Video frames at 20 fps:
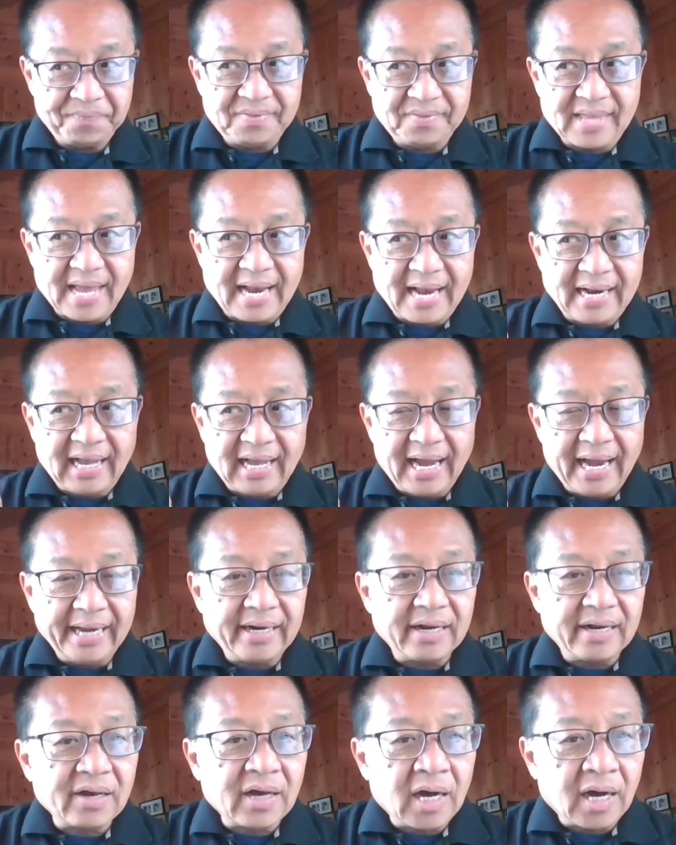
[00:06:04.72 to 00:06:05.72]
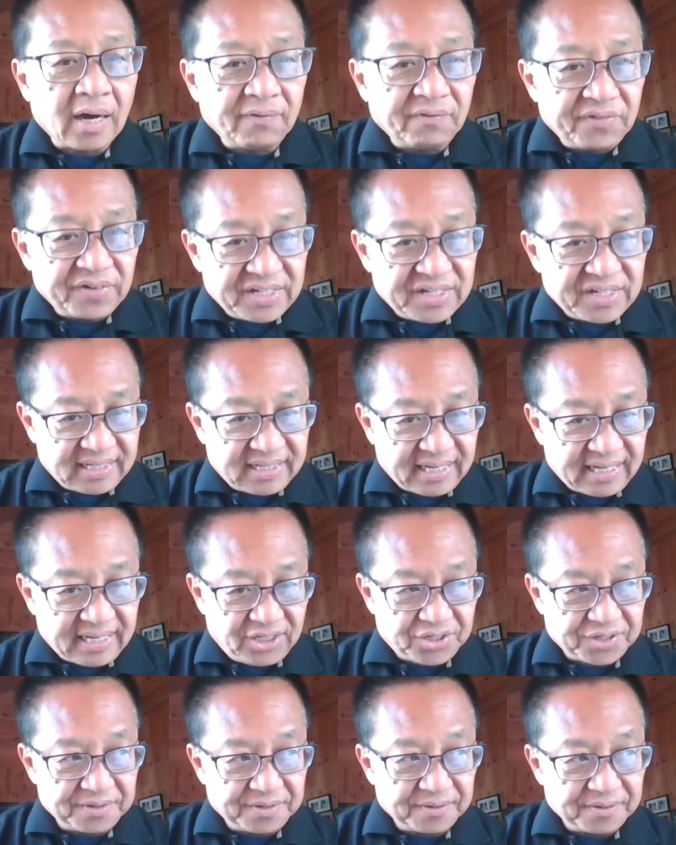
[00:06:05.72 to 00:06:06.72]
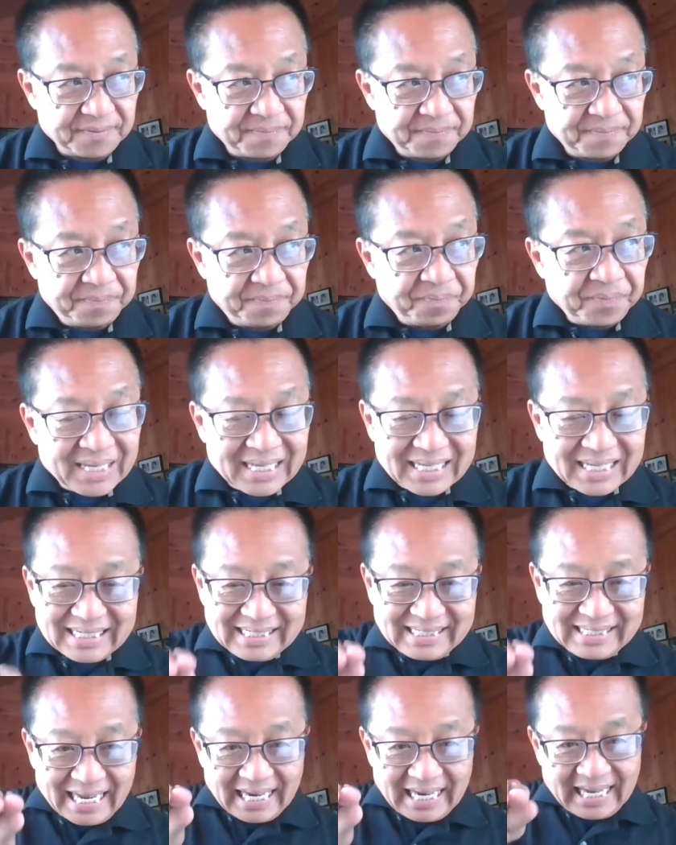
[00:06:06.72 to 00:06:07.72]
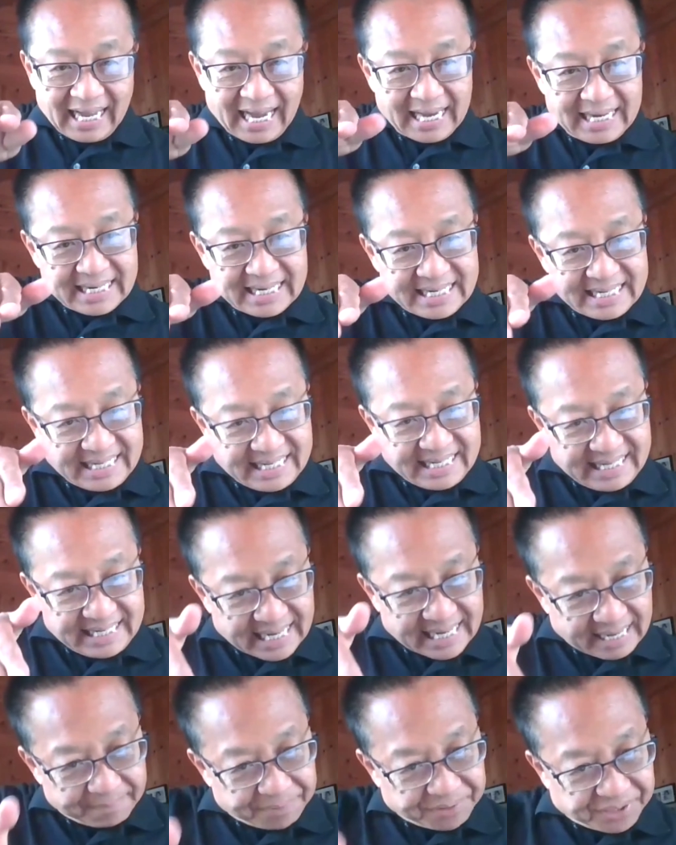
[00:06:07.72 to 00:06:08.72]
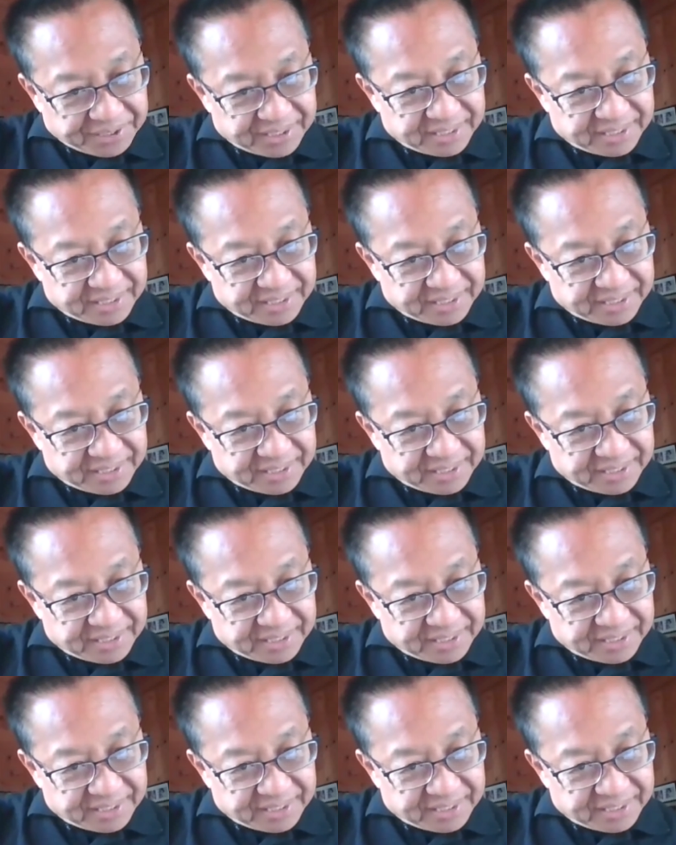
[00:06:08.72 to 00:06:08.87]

that kind of conversation, that kind of depth,